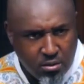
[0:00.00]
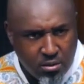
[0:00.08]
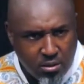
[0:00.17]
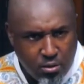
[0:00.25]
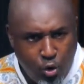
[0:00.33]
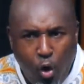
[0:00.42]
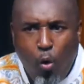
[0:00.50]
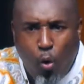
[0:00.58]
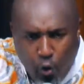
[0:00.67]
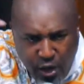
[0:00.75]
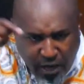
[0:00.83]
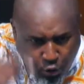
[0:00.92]
Know
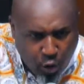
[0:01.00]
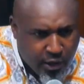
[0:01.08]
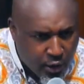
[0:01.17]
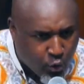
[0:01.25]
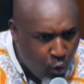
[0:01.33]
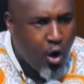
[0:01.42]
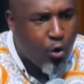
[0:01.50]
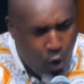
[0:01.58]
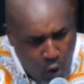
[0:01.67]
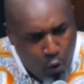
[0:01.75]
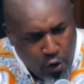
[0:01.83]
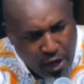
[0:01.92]
who you are talking to.
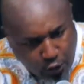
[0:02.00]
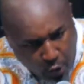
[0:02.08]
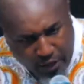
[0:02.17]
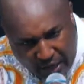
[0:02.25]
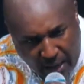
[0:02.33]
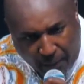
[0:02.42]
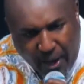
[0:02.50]
Know who you are talking about.